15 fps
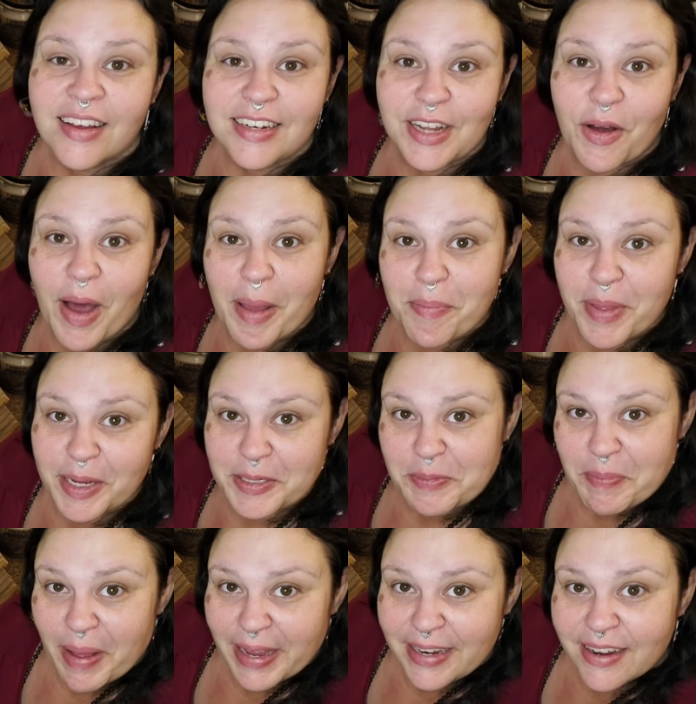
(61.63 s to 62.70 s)
Now, I picked
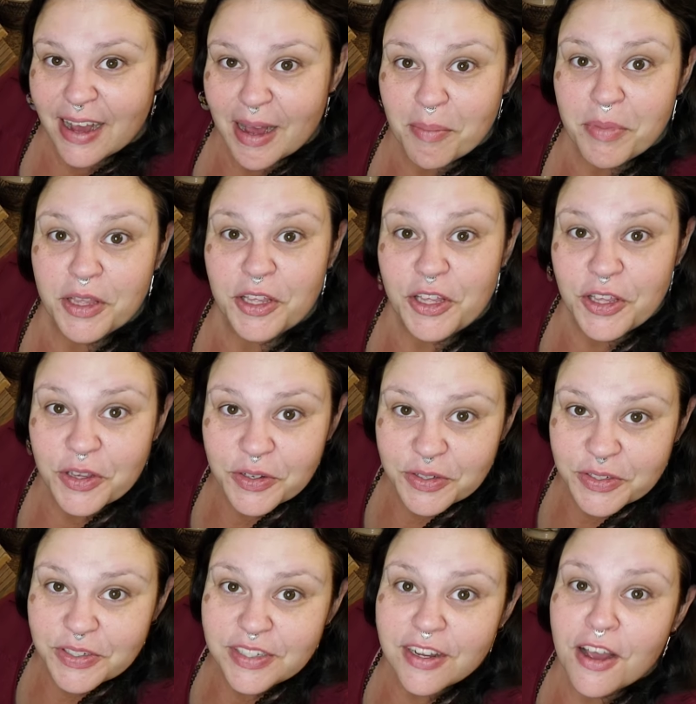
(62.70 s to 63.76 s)
mine up
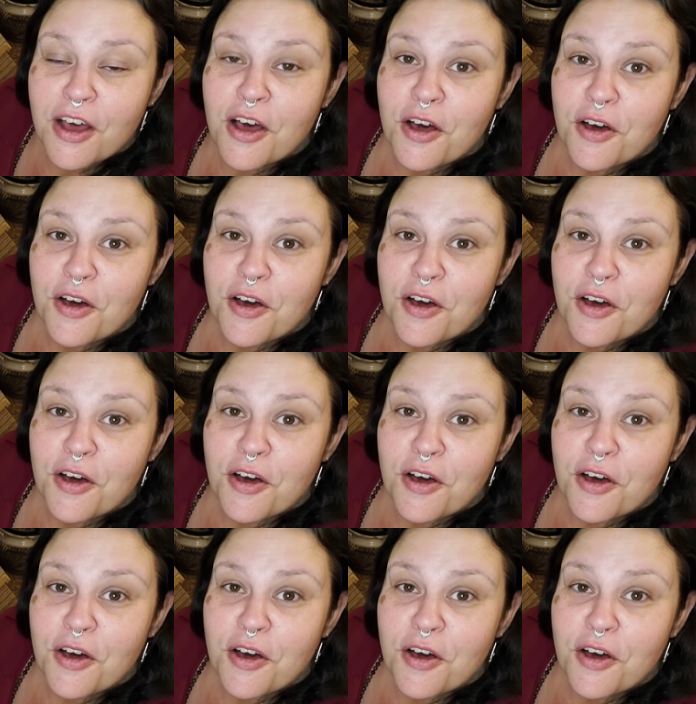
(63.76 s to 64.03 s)
used